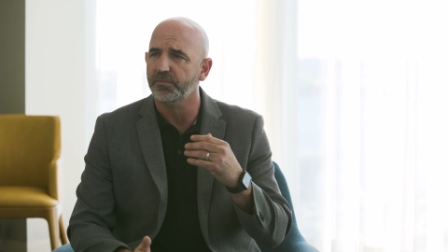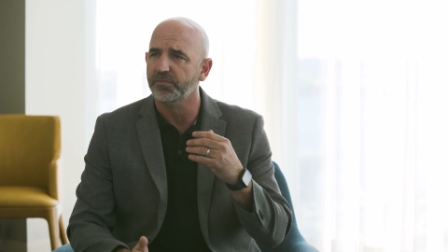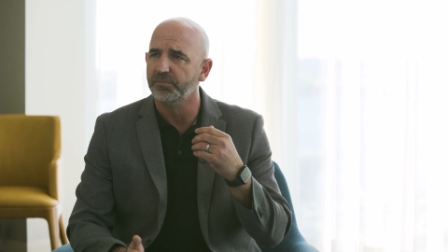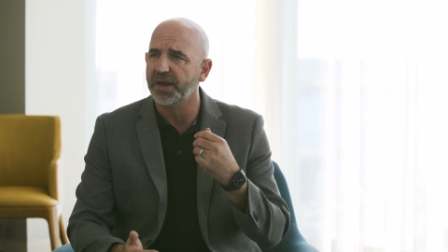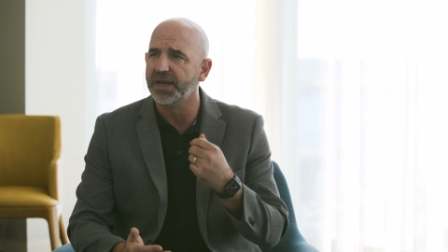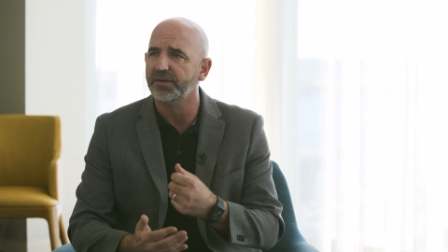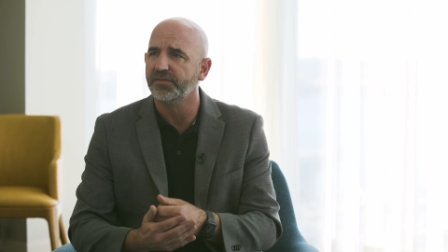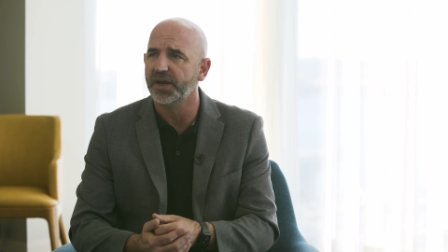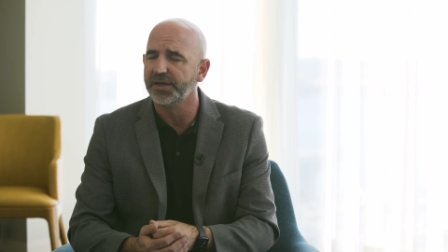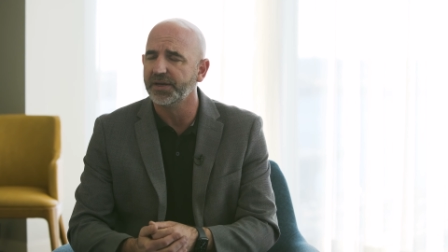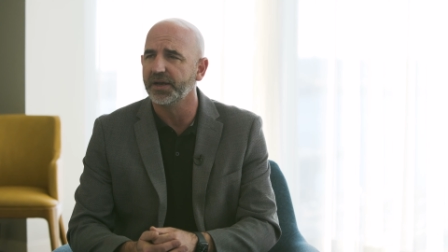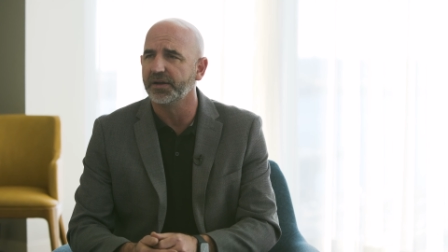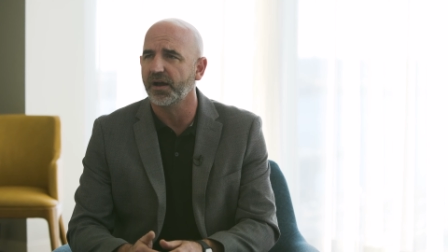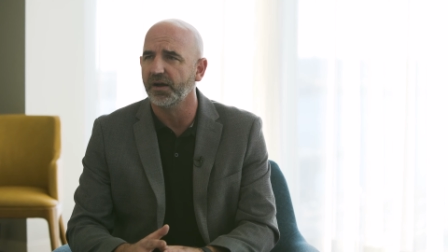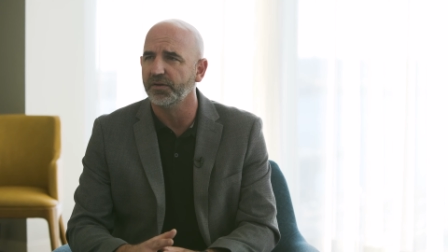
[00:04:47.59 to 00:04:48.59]
maintain
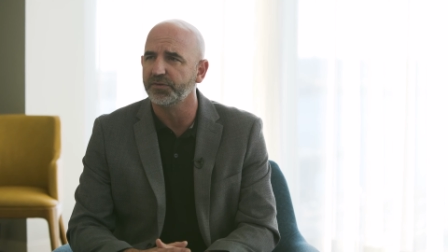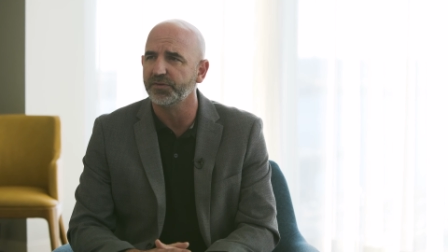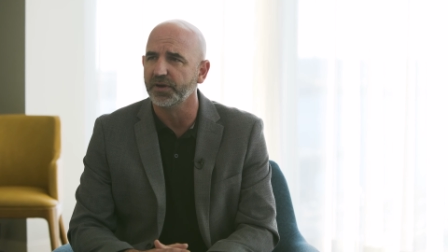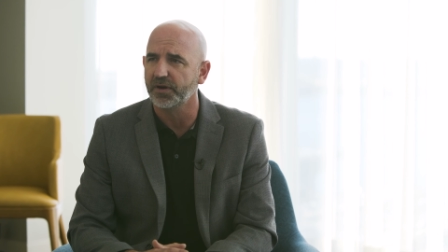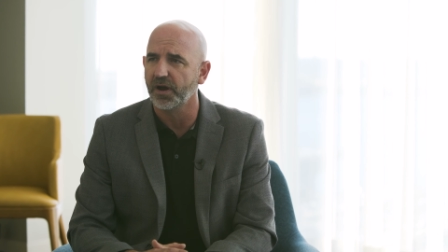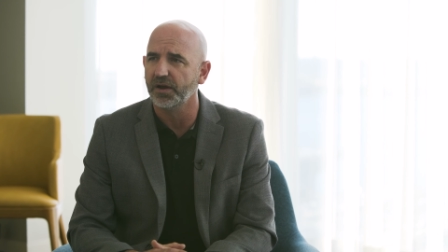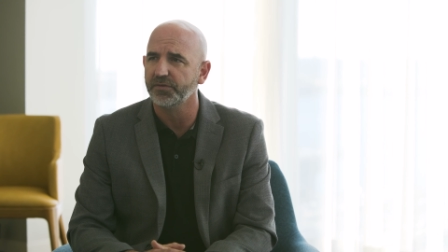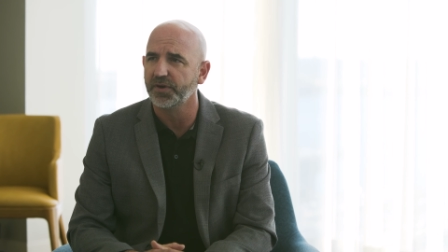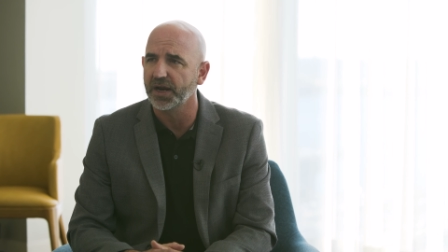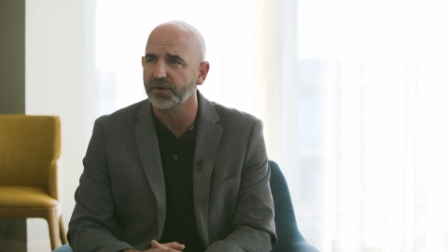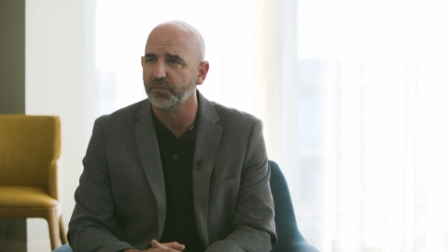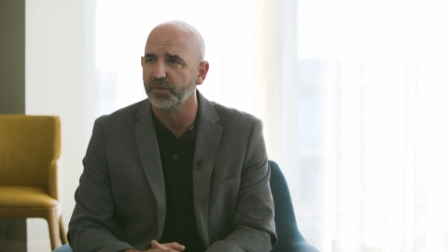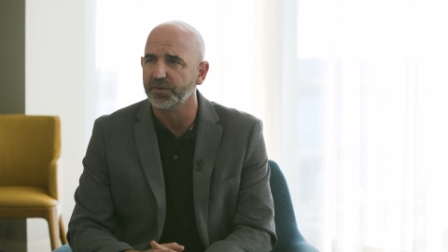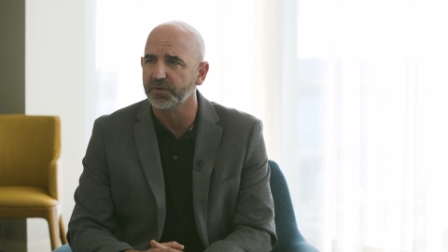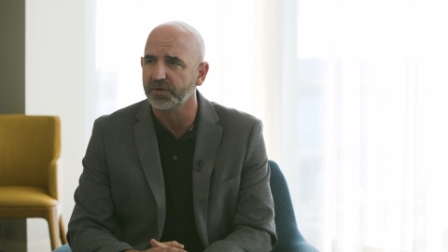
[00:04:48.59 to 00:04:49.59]
that constant
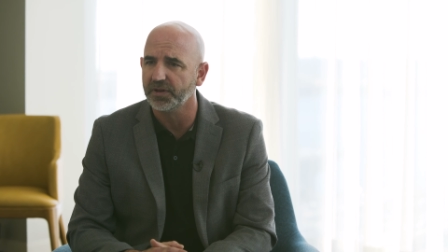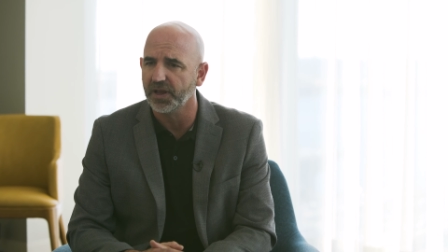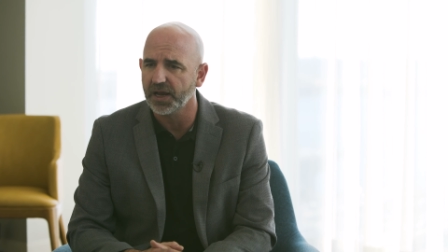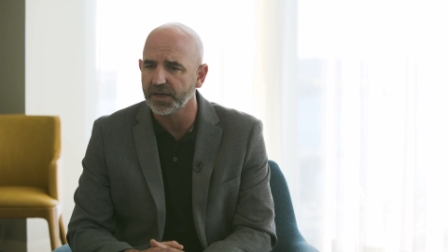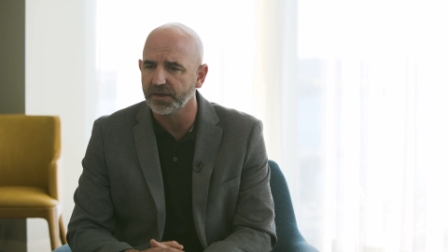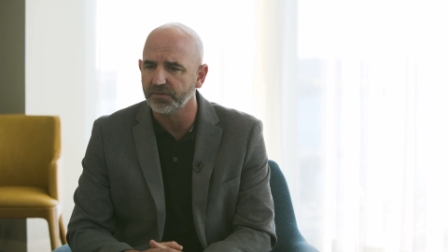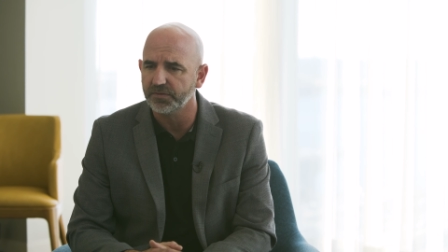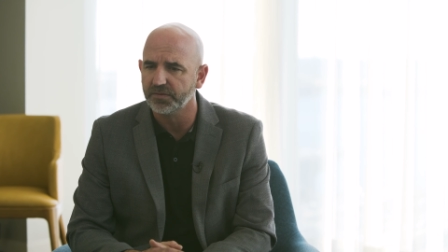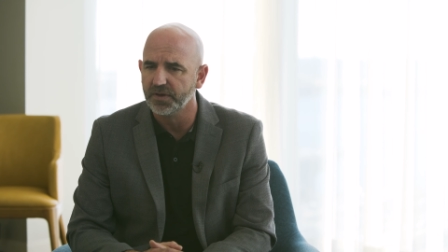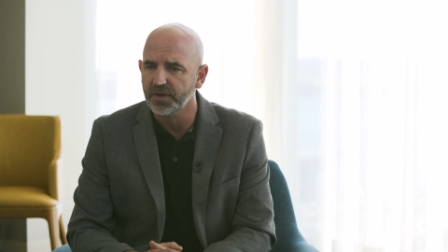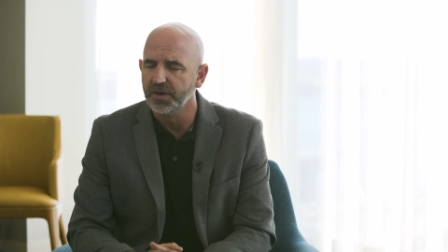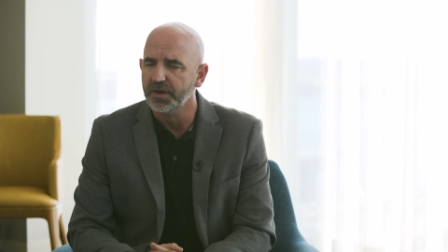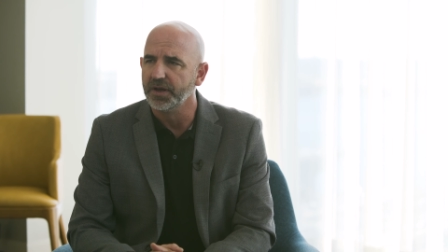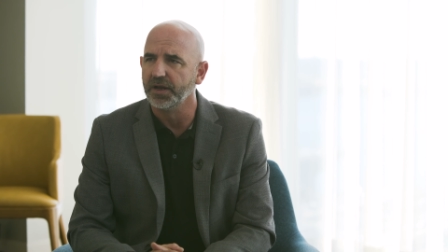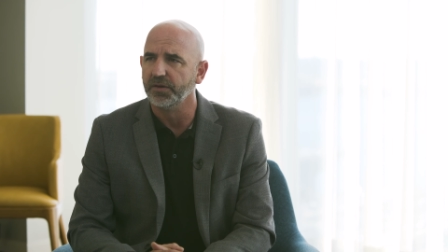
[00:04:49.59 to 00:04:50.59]
contact with your clients
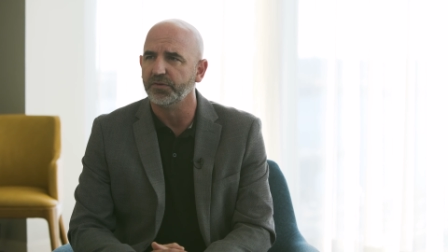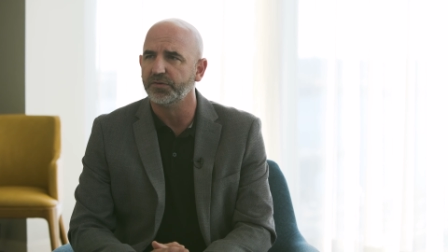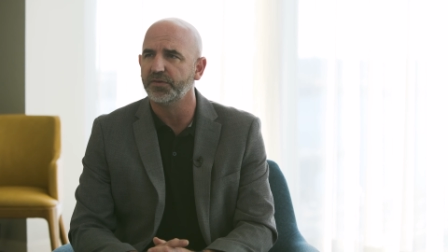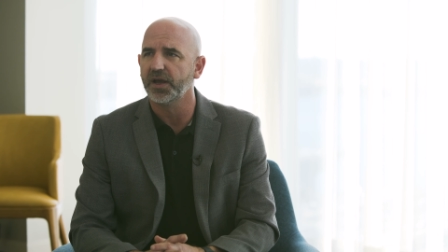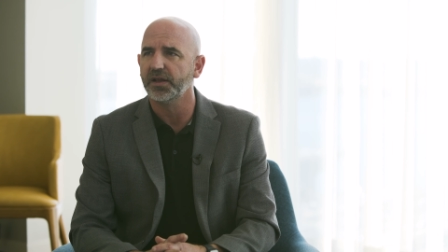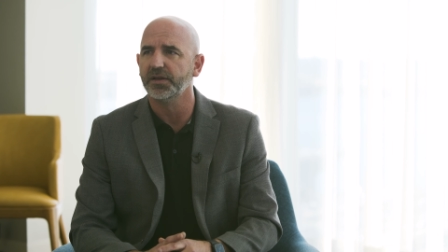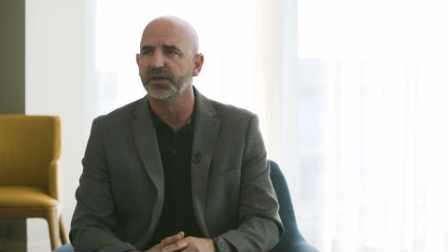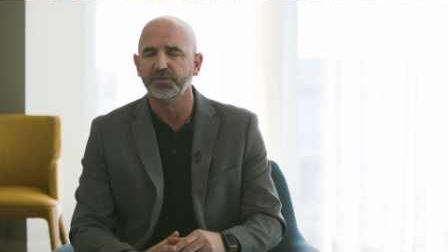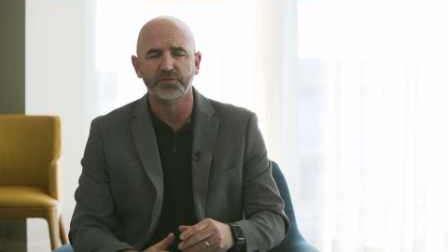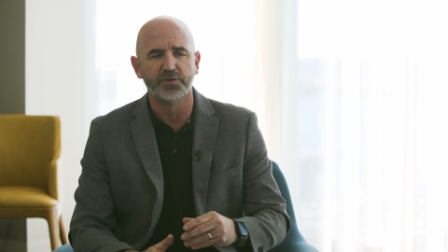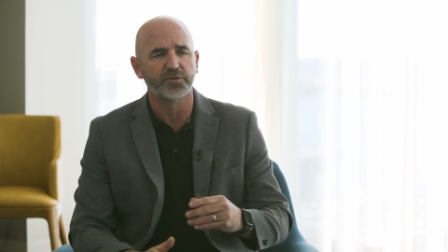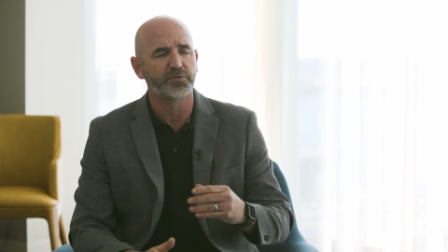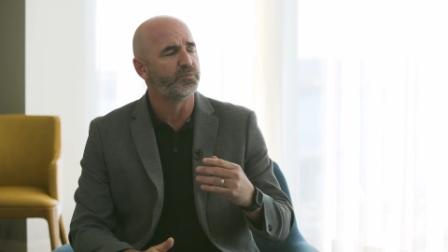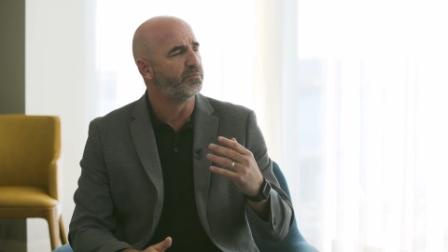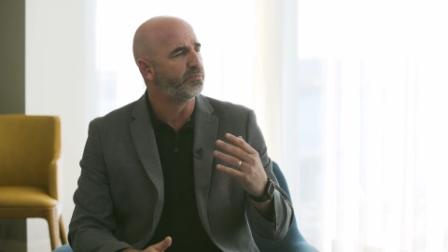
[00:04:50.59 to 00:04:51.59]
and selling
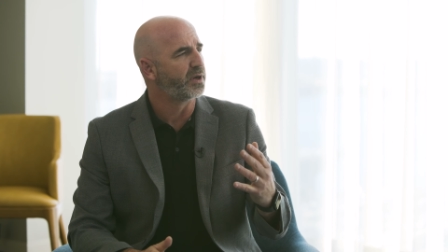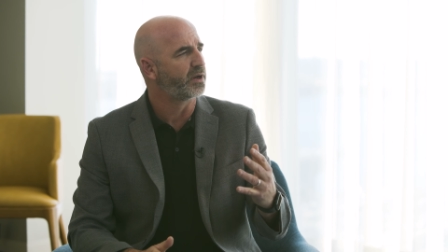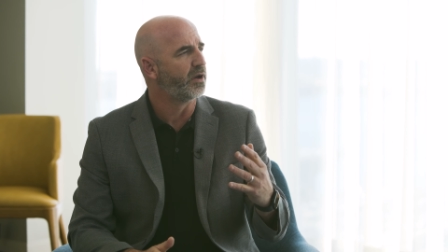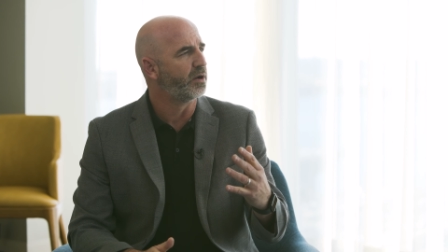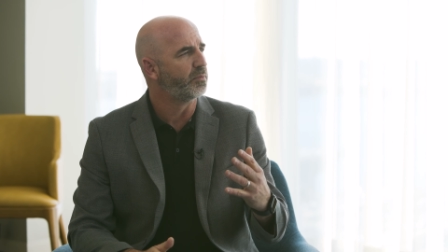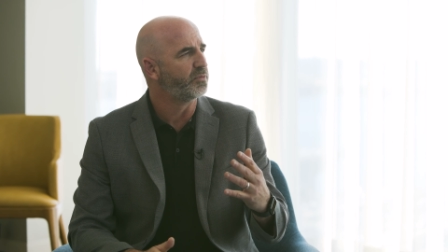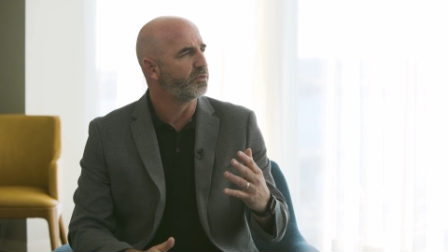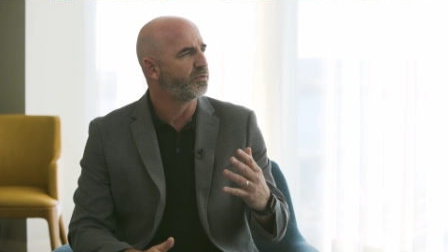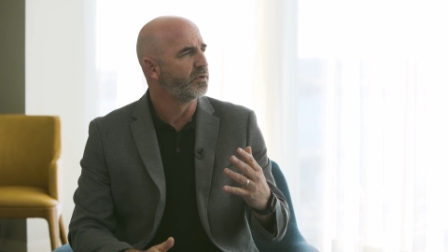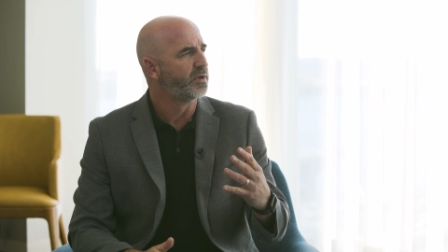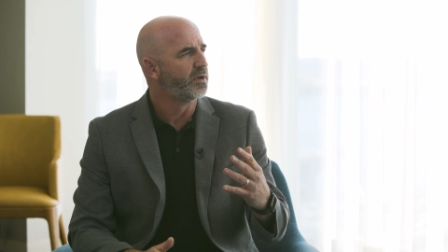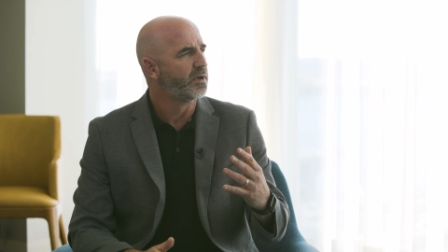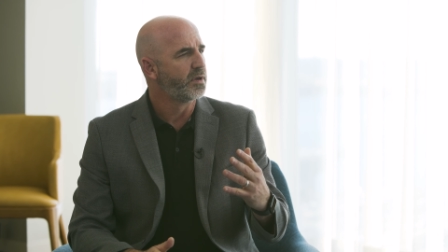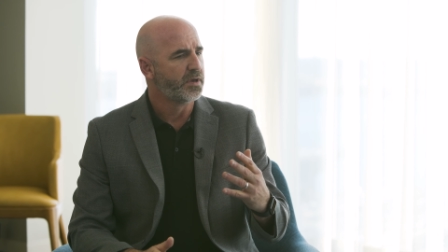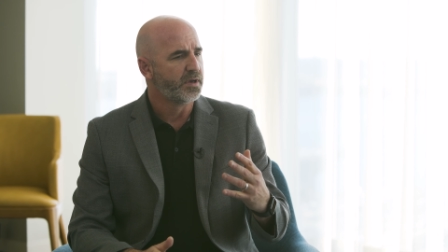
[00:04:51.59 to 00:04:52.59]
just becomes
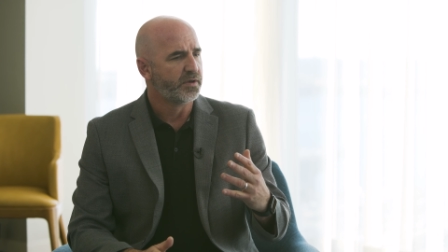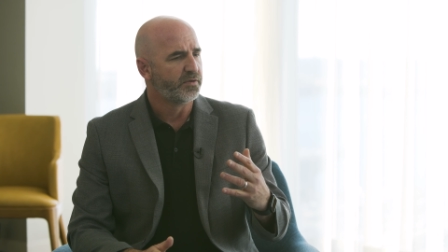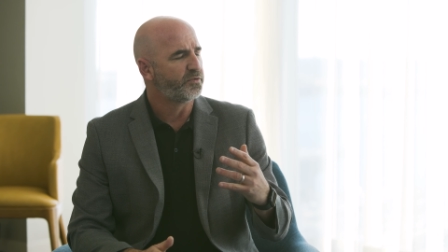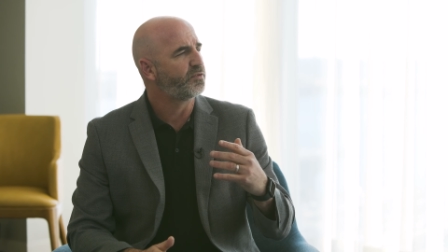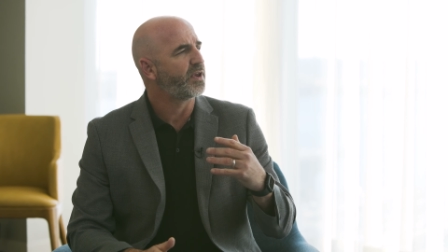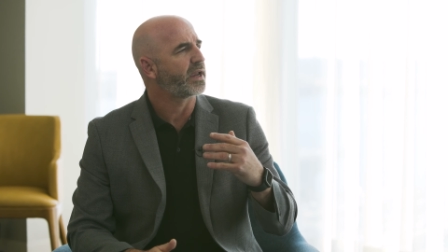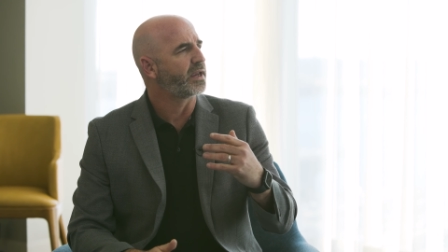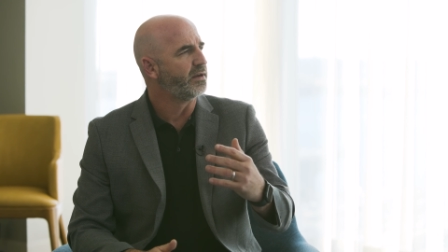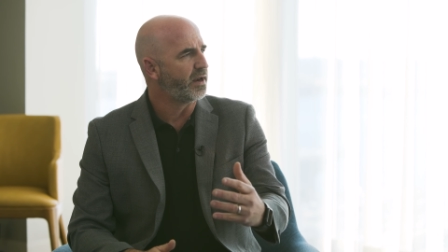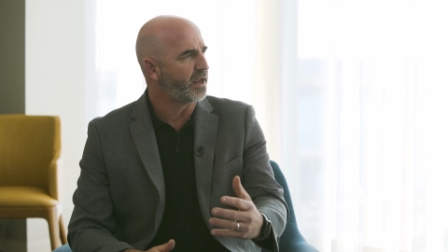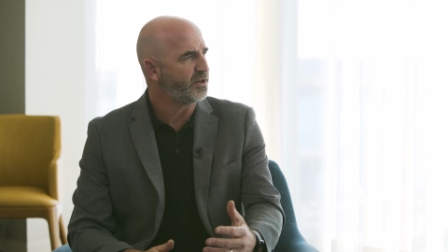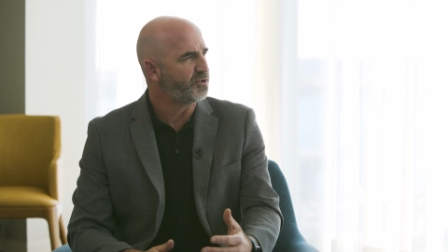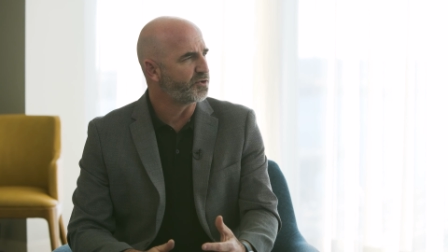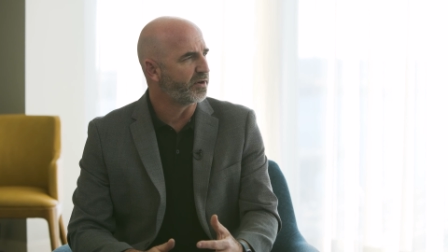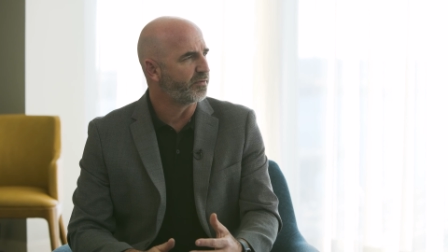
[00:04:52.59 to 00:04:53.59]
second
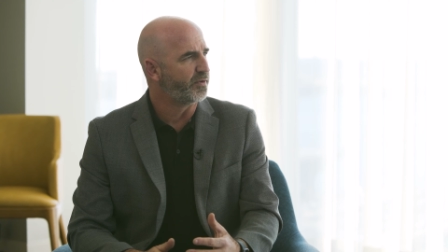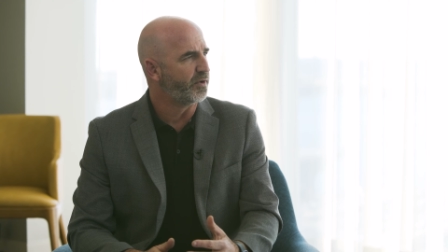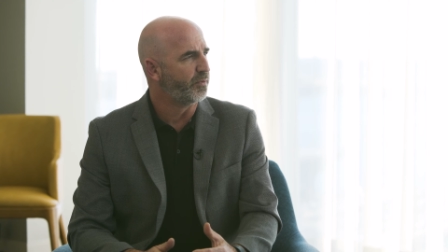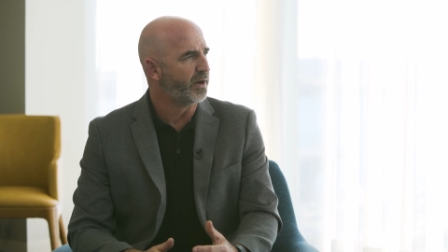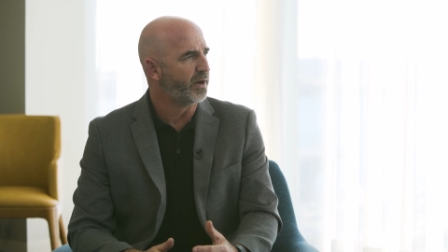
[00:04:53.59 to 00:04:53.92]
nature, if you